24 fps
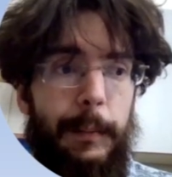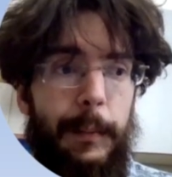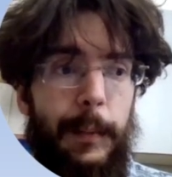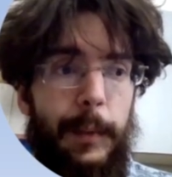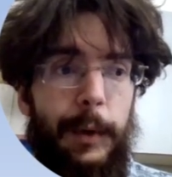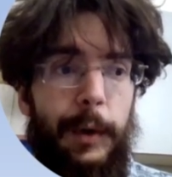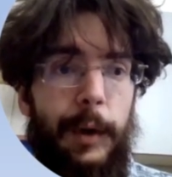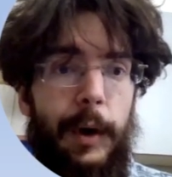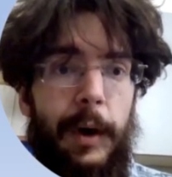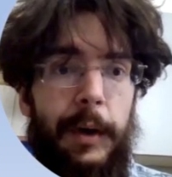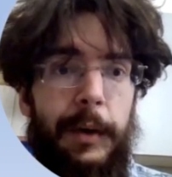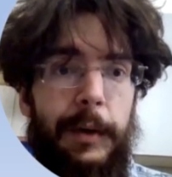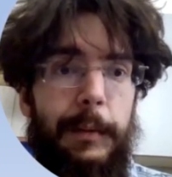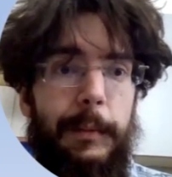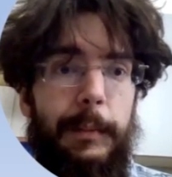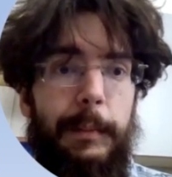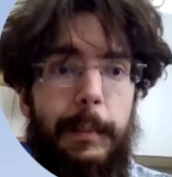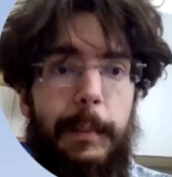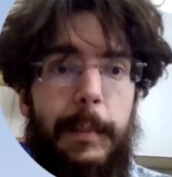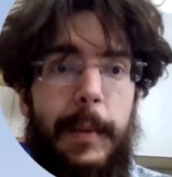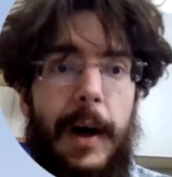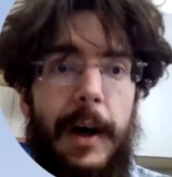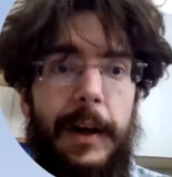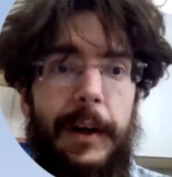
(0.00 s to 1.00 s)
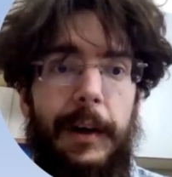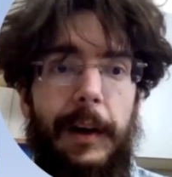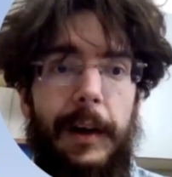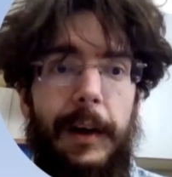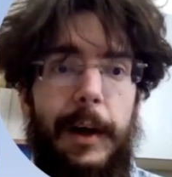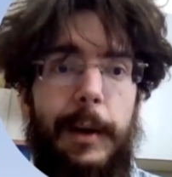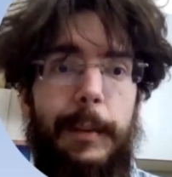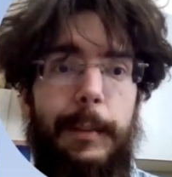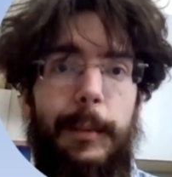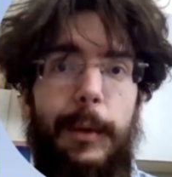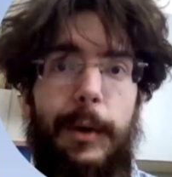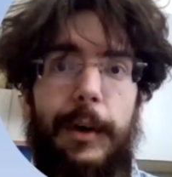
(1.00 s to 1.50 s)

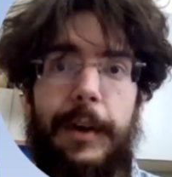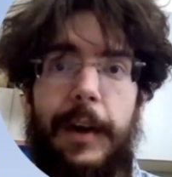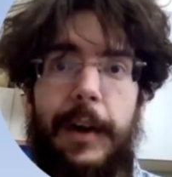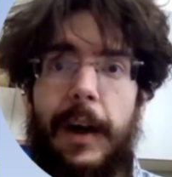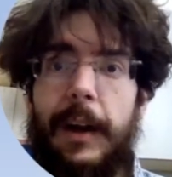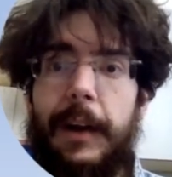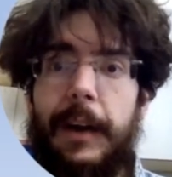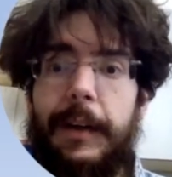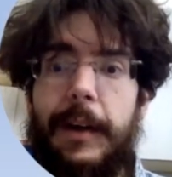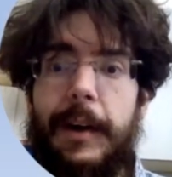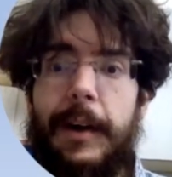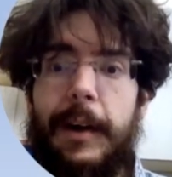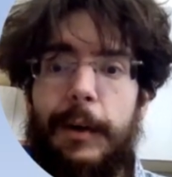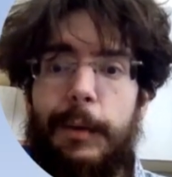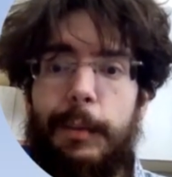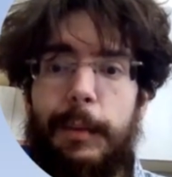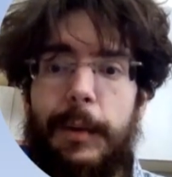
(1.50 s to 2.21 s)
non-bodily immortality that